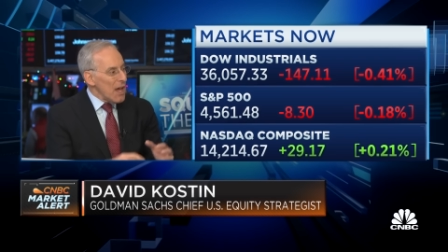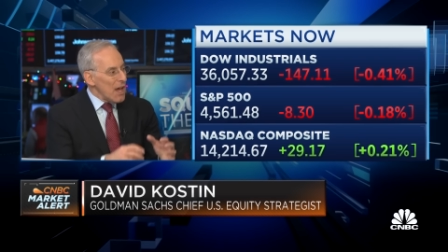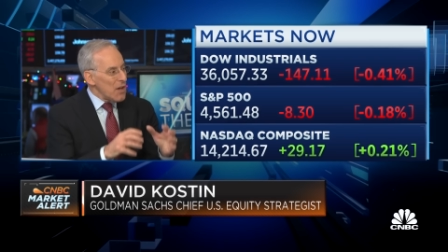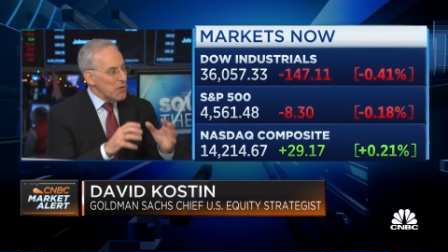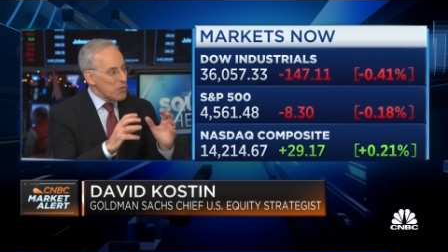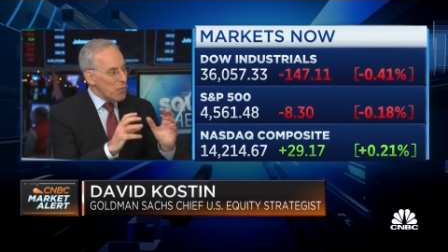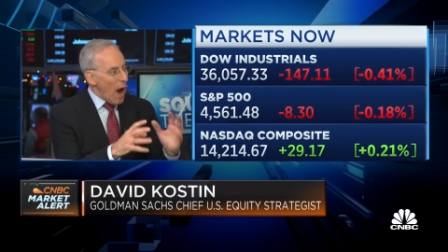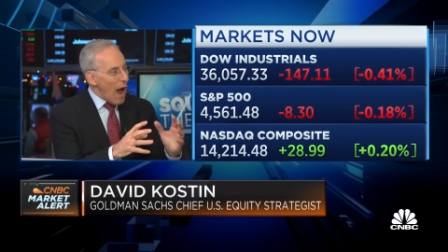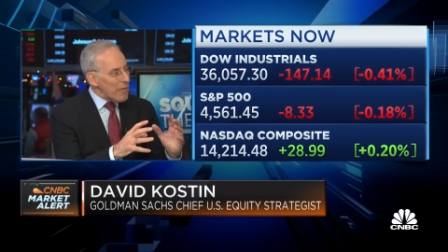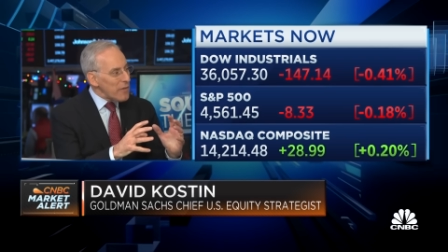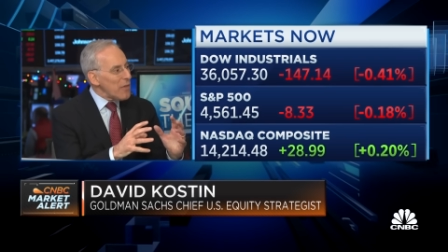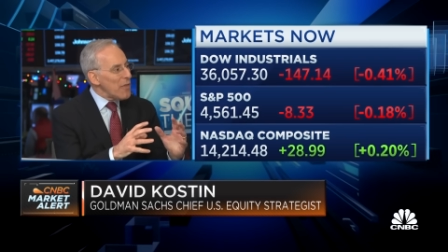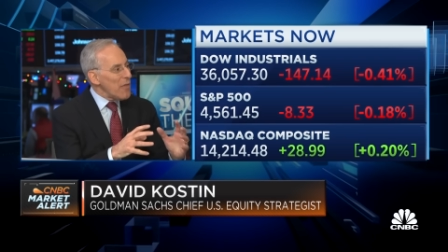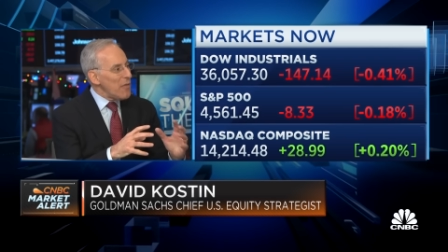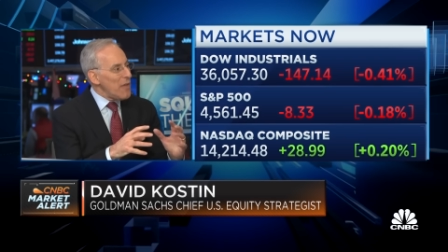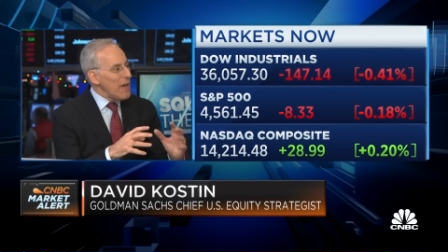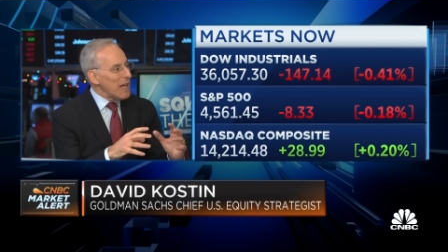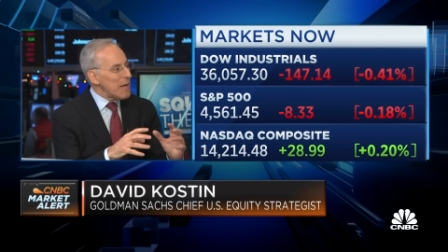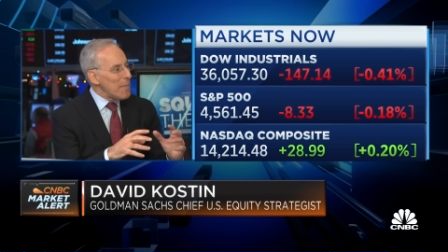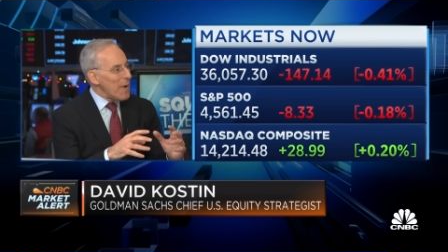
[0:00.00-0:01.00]
is rather than
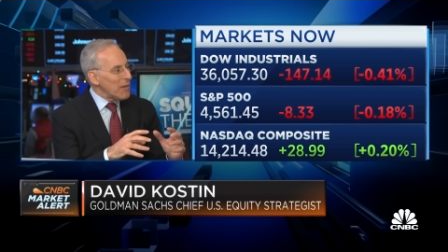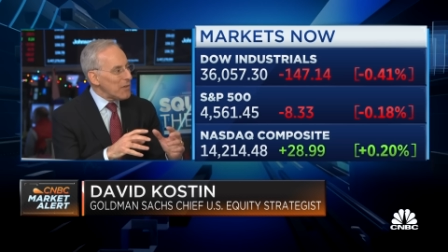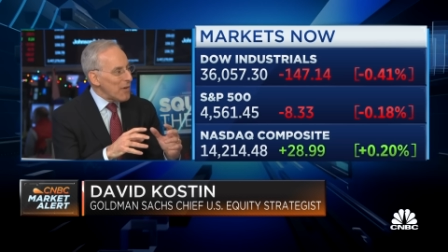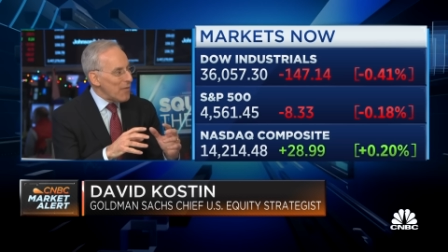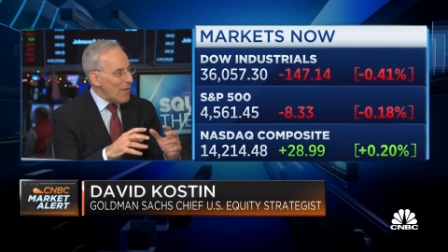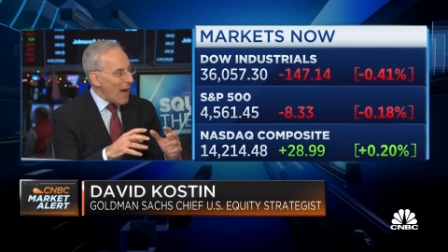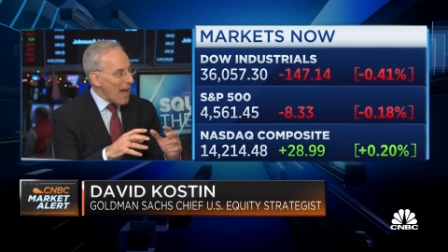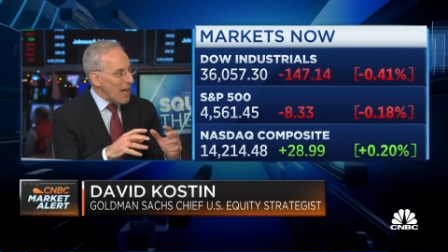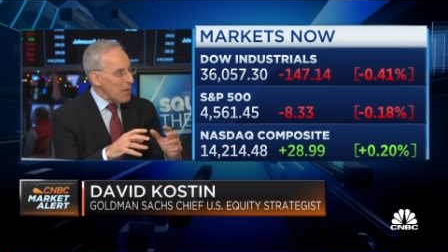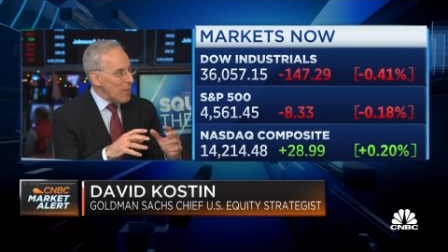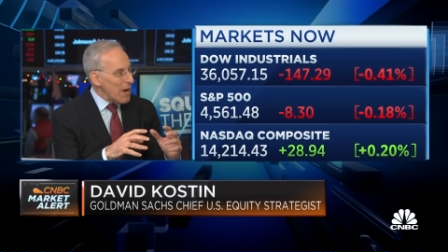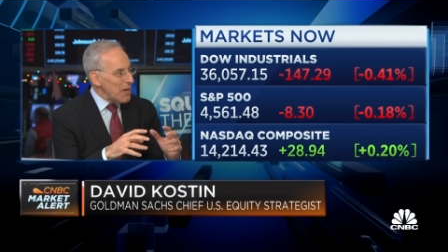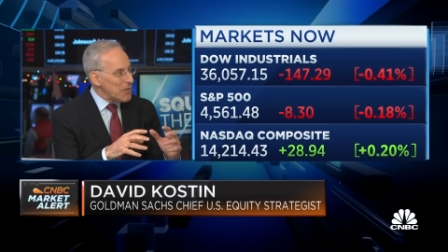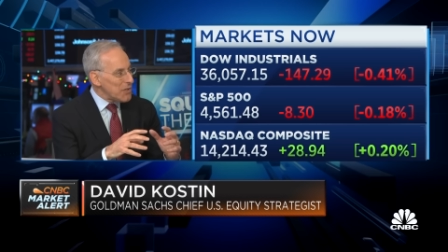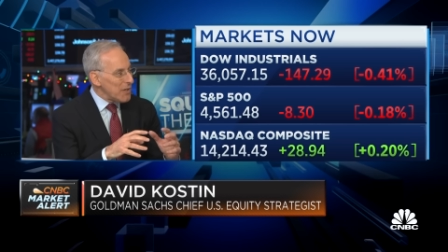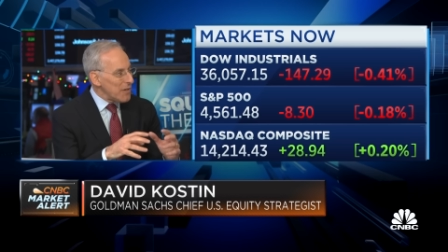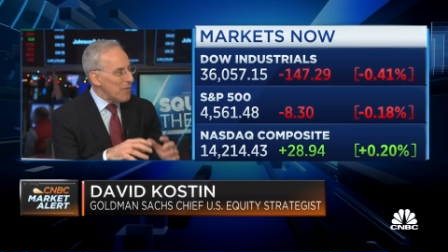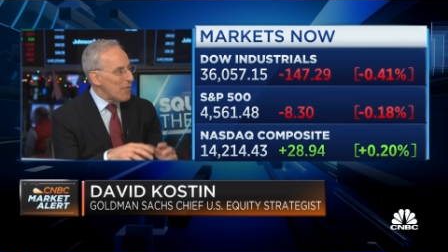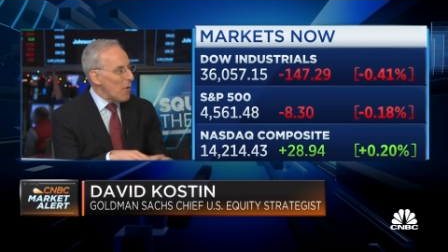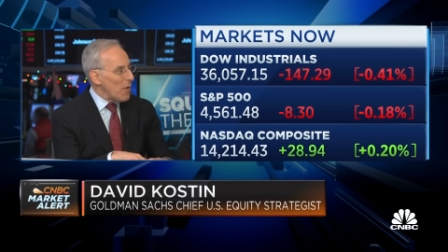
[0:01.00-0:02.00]
think about the
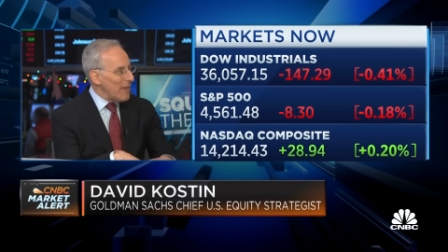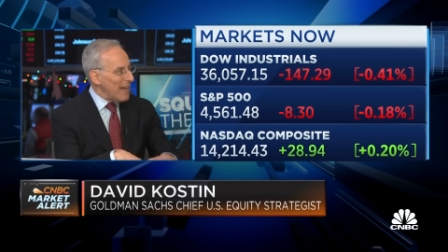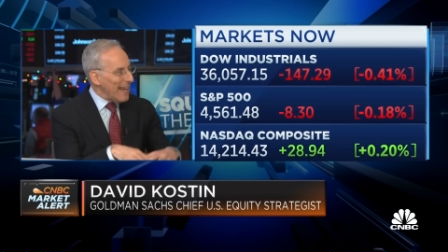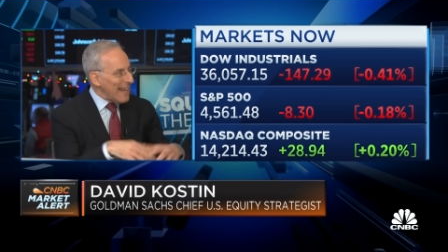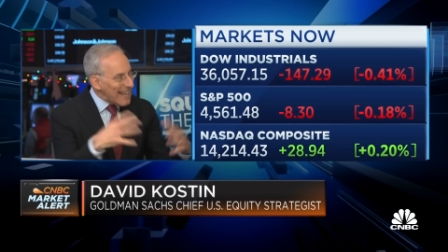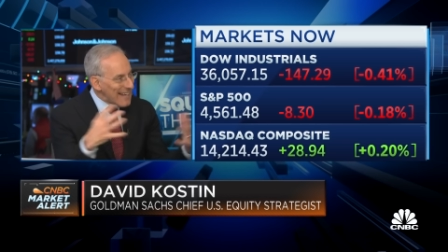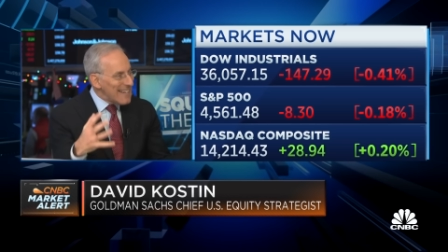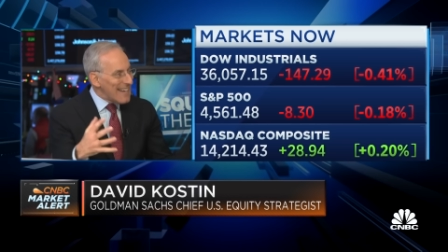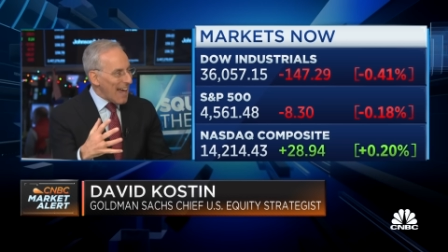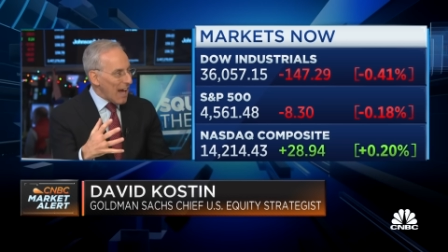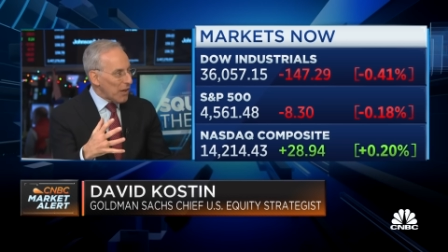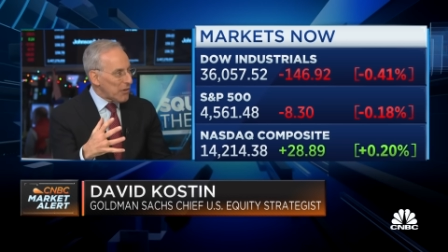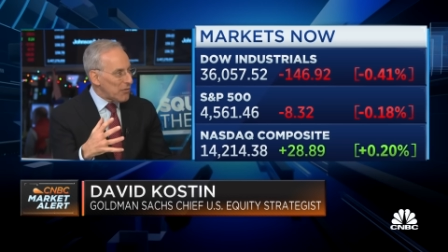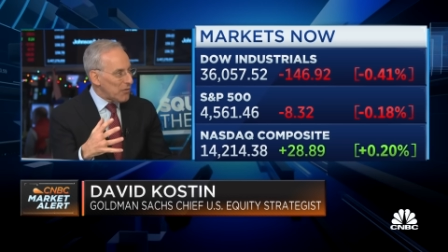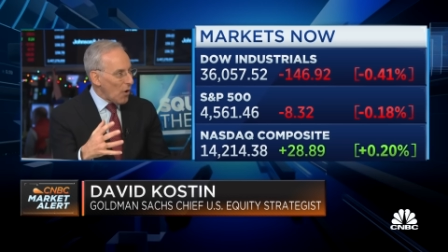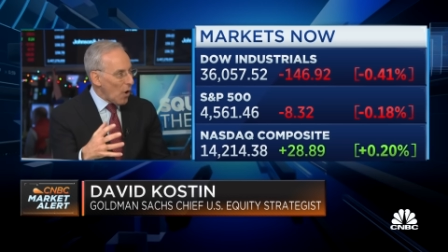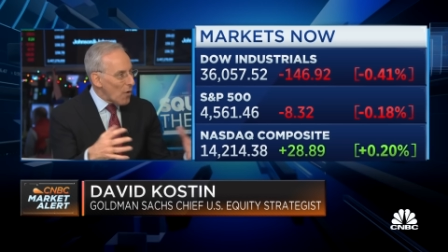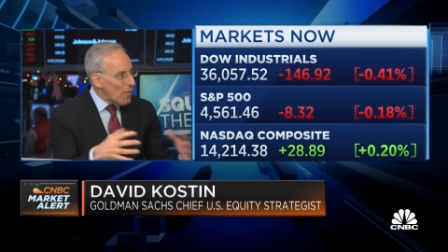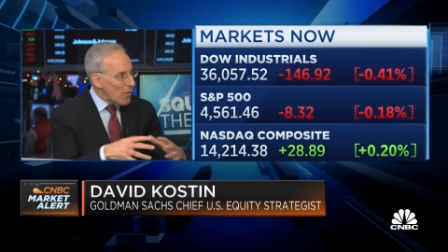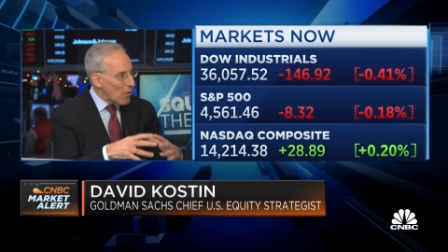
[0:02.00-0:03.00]
valuation for the
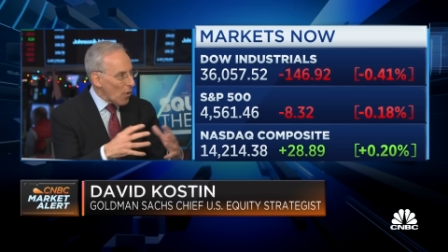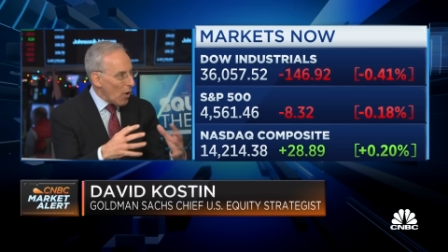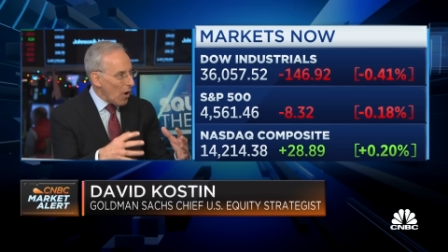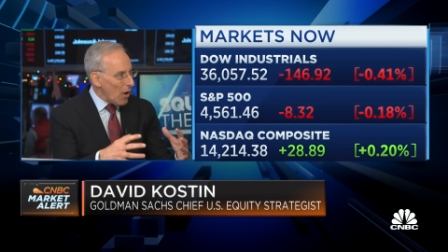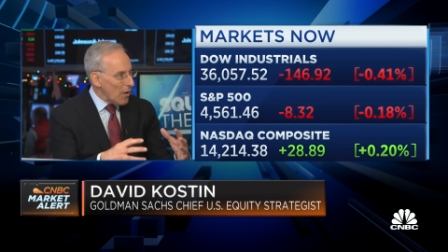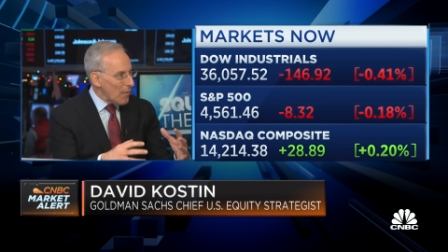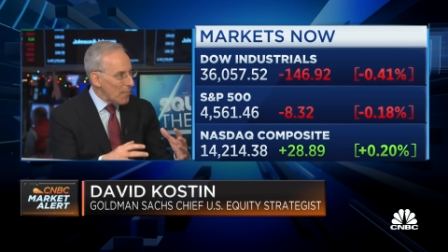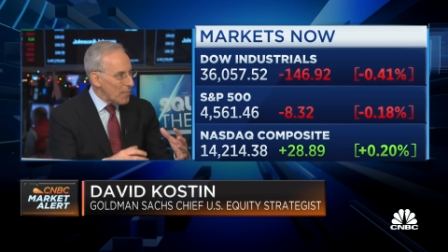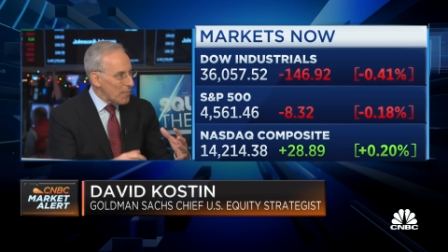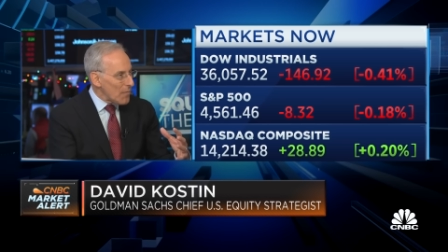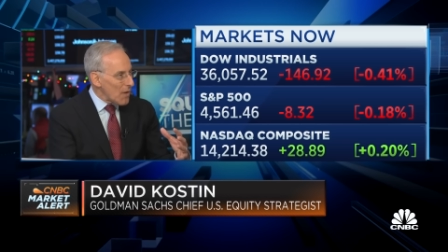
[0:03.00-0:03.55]
index overall,